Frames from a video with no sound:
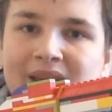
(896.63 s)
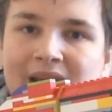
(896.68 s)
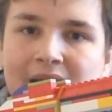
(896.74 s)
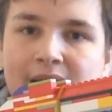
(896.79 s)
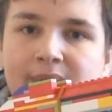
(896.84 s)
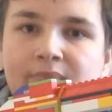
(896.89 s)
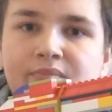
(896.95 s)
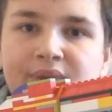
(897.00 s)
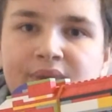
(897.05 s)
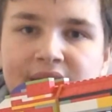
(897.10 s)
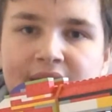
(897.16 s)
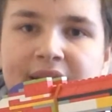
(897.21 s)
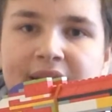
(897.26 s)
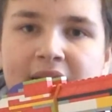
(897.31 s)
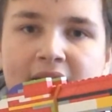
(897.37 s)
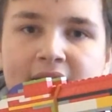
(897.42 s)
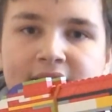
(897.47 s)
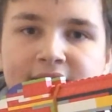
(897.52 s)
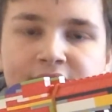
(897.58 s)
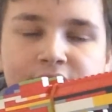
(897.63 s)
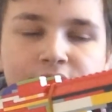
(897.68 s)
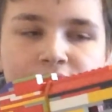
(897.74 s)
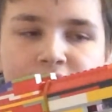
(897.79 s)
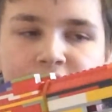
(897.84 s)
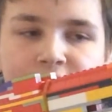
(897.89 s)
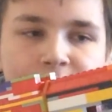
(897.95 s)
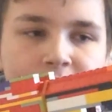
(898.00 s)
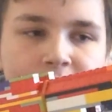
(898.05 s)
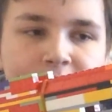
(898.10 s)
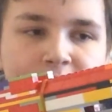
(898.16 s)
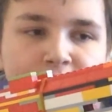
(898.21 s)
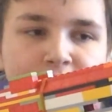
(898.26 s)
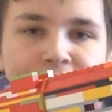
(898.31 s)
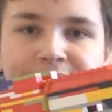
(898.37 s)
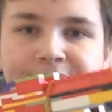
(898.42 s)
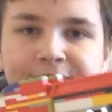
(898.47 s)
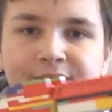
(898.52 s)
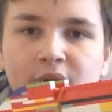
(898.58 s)
can be a hassle to
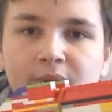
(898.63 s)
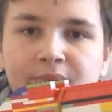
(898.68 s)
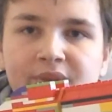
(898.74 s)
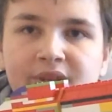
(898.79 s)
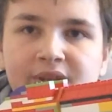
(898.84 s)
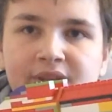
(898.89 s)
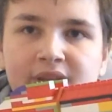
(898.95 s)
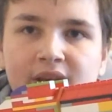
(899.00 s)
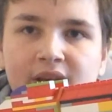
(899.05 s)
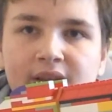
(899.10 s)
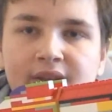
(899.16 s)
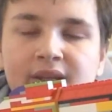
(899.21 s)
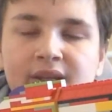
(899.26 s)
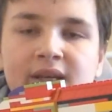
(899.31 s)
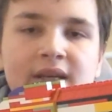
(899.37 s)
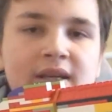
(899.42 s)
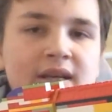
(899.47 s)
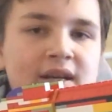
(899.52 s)
remove from the gun.